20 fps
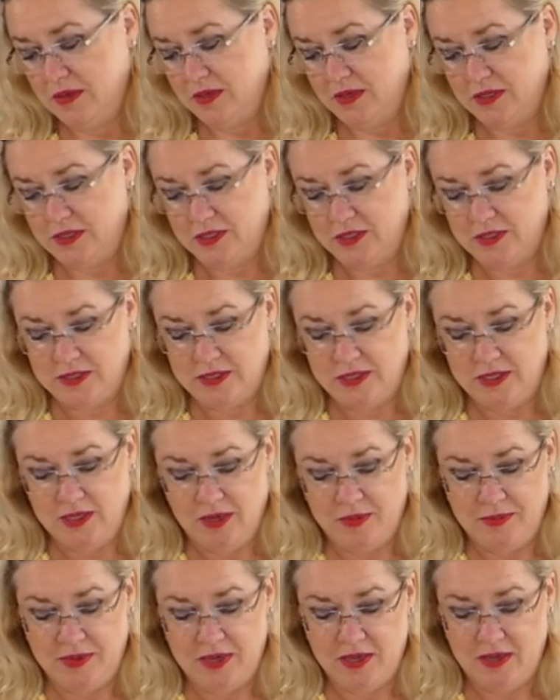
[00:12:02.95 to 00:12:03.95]
It's just
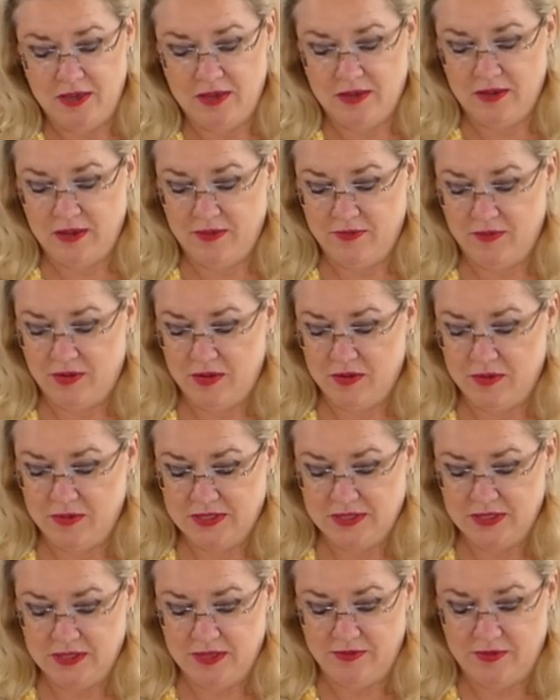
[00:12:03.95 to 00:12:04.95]
yummy. I've
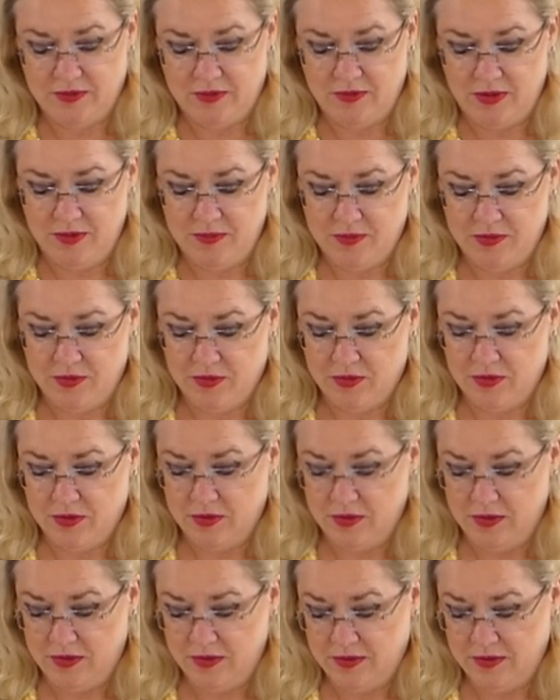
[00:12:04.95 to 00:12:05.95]
always loved cream corn.